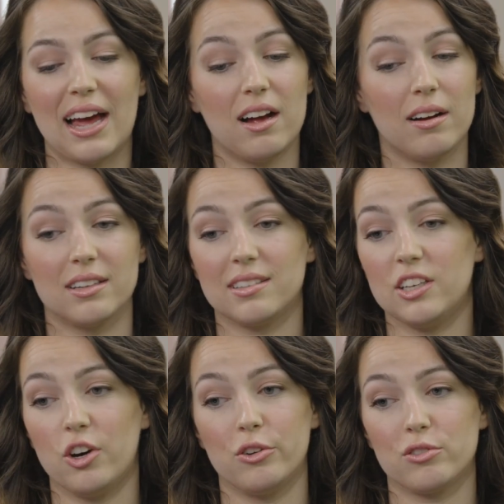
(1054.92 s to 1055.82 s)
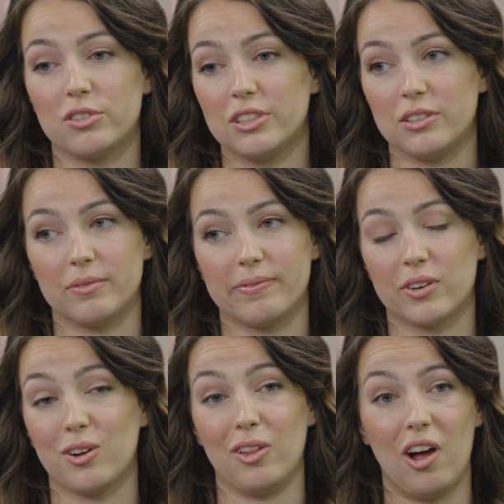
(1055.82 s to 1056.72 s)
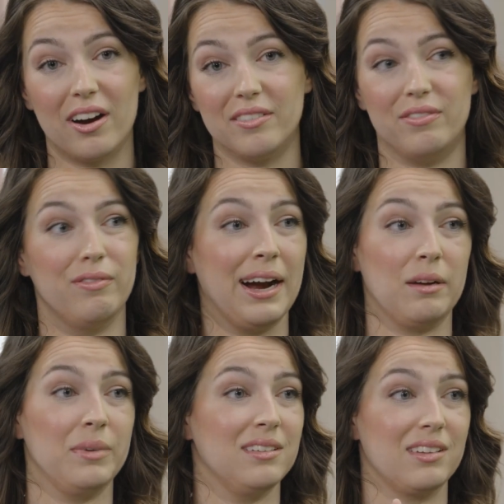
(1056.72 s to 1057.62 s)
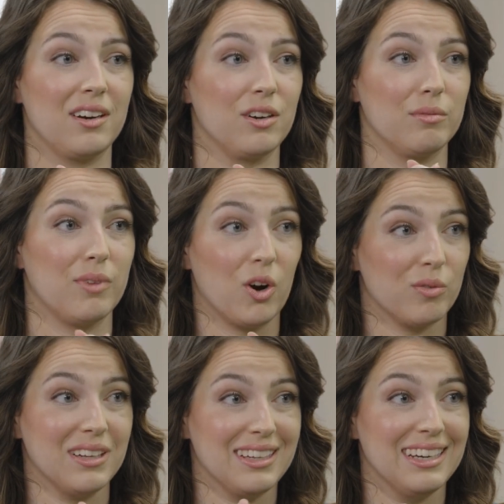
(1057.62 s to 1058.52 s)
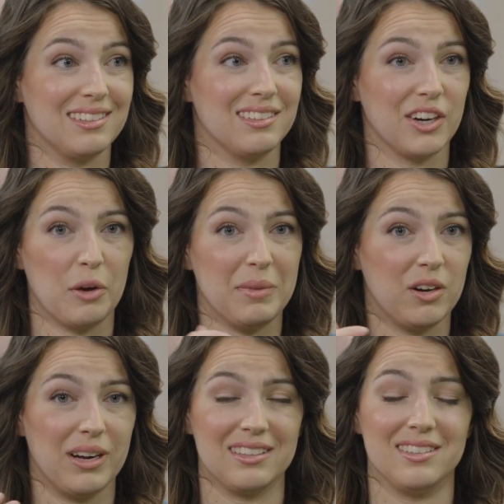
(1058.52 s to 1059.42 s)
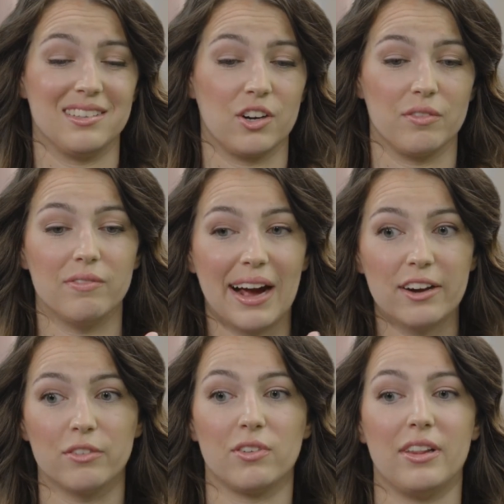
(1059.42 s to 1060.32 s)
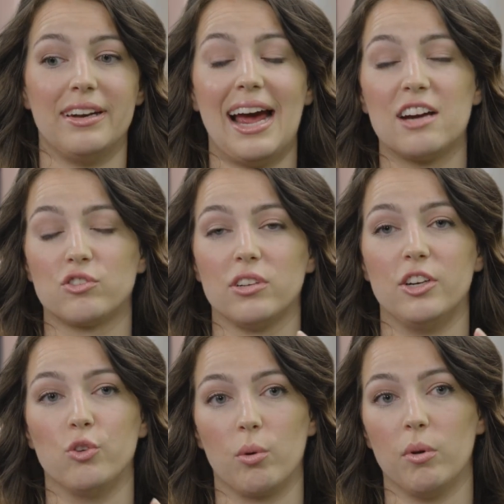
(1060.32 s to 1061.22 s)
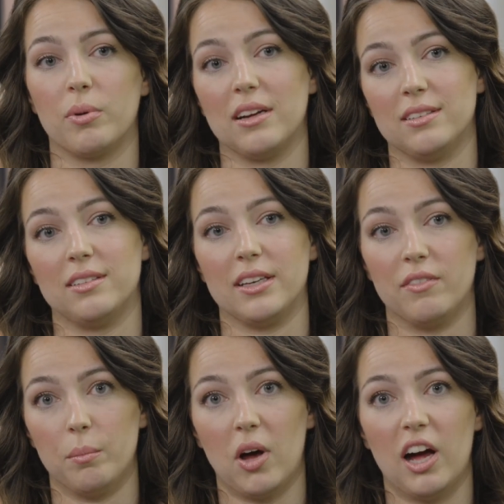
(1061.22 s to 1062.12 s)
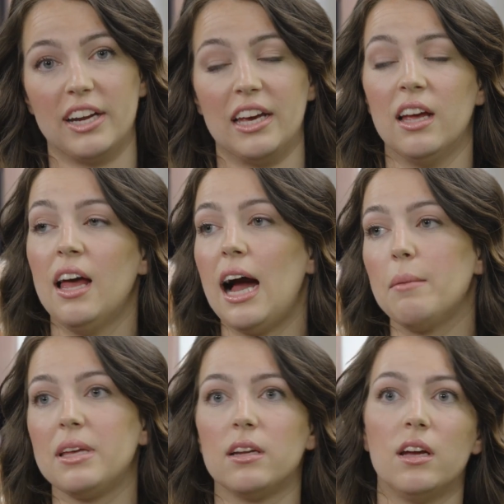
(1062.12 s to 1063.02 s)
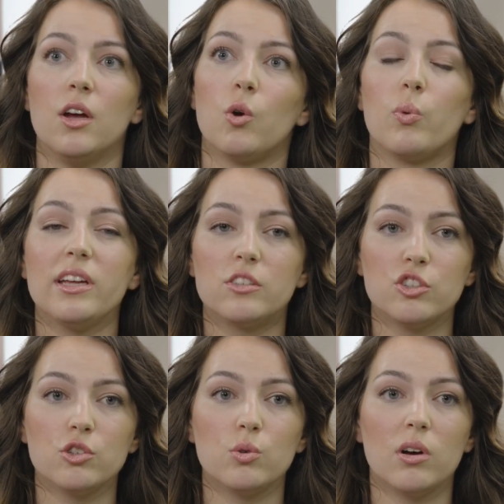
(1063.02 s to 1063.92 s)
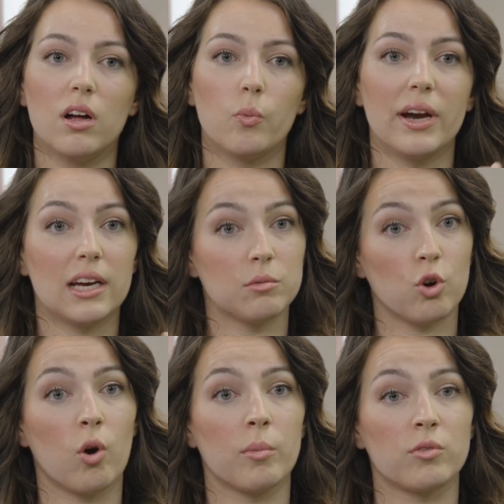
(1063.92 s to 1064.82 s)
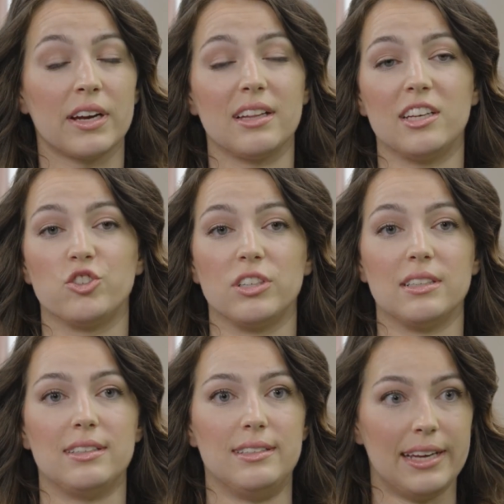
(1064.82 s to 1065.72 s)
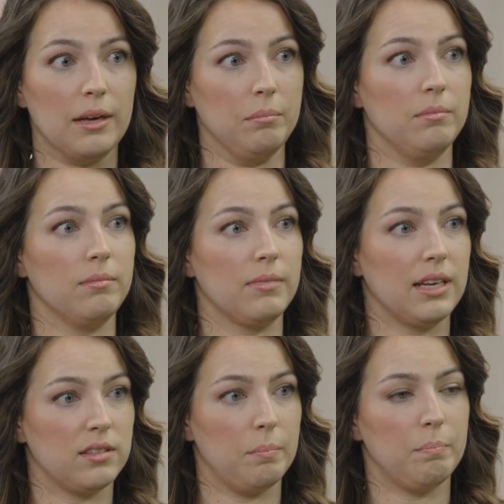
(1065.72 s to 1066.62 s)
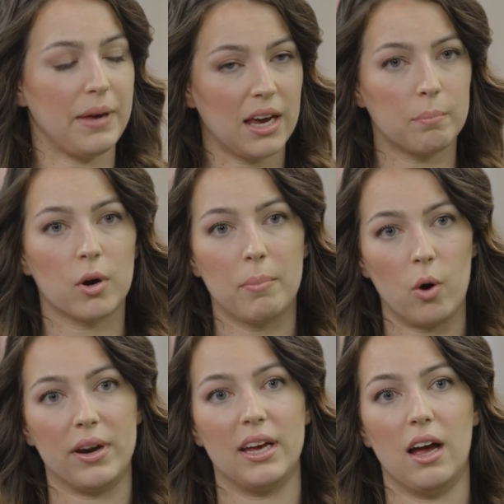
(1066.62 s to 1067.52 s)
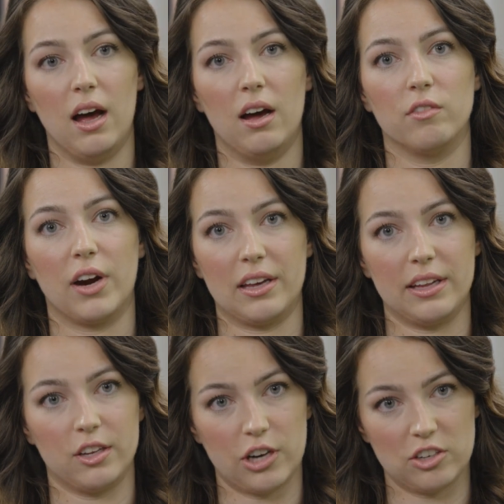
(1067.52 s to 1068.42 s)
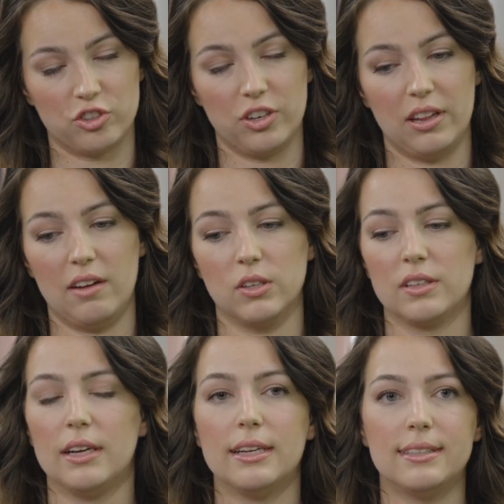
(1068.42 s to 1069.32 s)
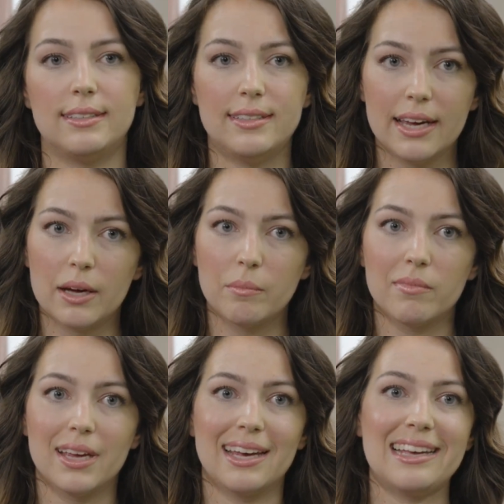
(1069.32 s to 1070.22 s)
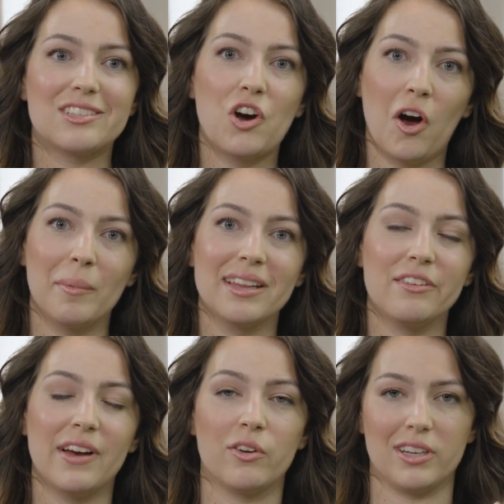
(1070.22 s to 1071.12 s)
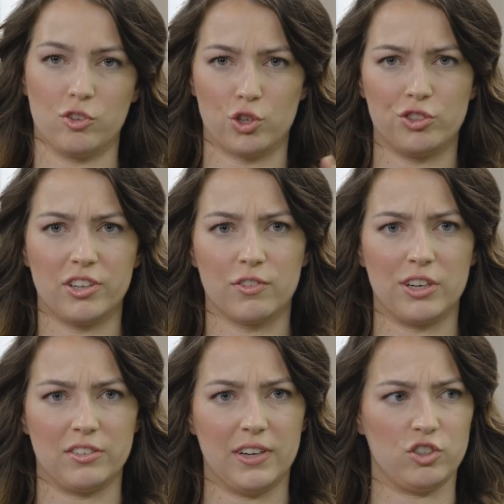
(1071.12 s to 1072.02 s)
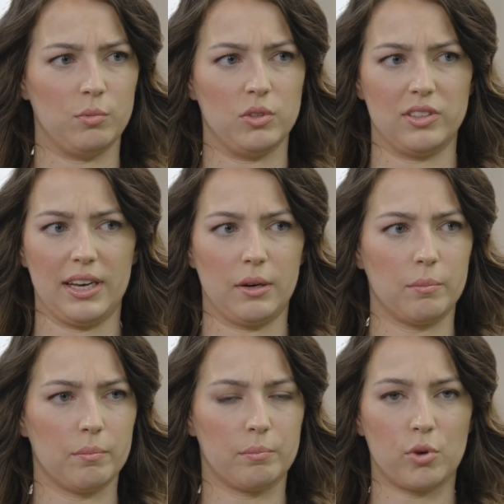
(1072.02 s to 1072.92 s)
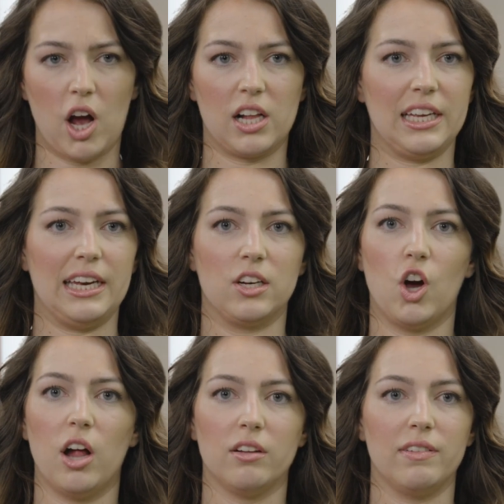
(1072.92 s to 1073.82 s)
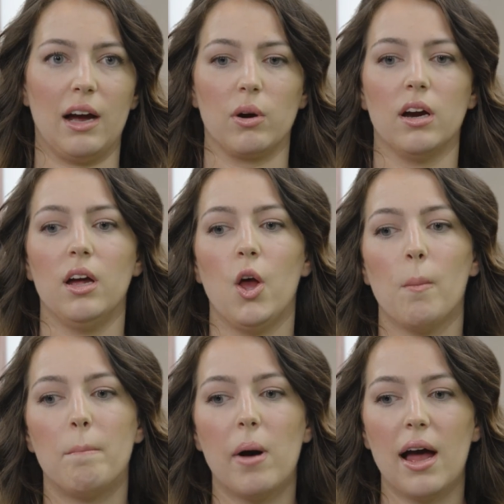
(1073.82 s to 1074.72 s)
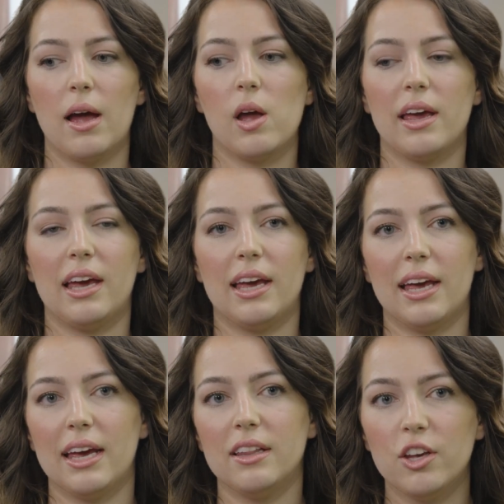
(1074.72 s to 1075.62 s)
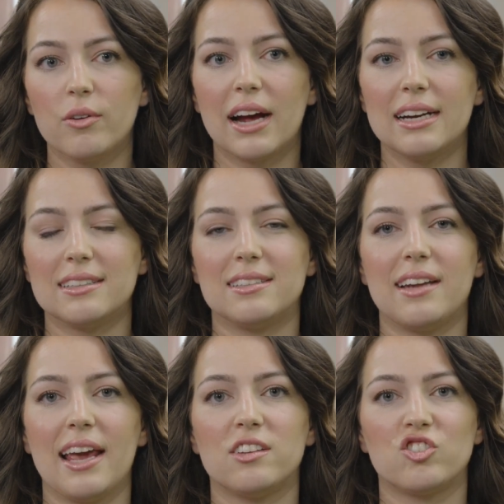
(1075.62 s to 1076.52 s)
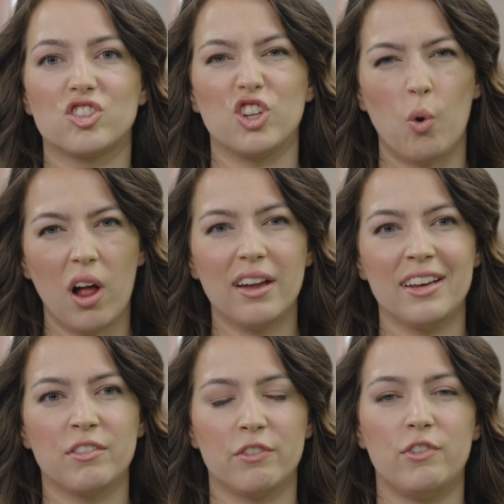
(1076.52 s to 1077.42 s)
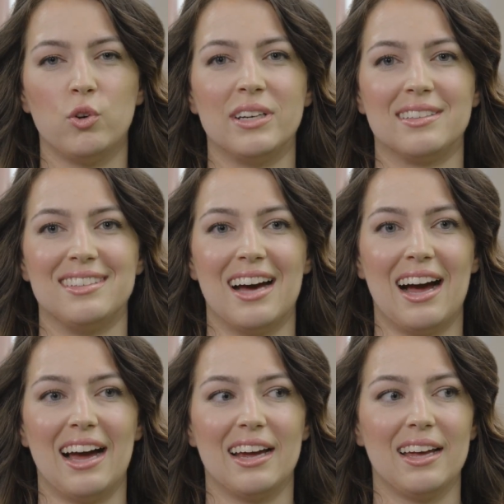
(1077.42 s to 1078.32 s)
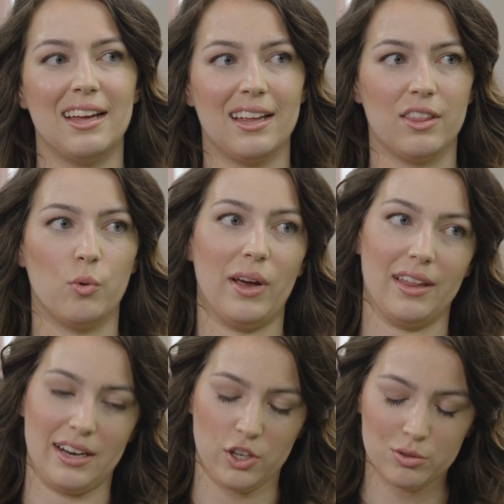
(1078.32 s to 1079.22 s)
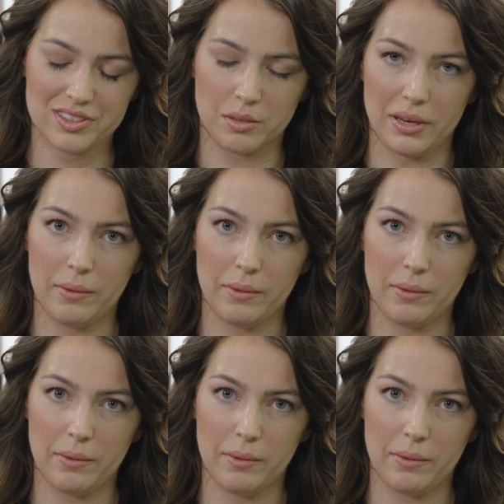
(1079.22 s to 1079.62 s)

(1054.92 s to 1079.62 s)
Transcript: that honestly goes for a lot of vitamins that are really necessary, amino acids that are vital for the natural and normal processing of the body. I mean, when it comes to hormone regulation, DIM is a big proponent of regulating our estrogen levels. DIM is commonly found in cruciferous vegetables like broccoli and cauliflower. But in the United States, just the quality of the food is not the way that it used to be.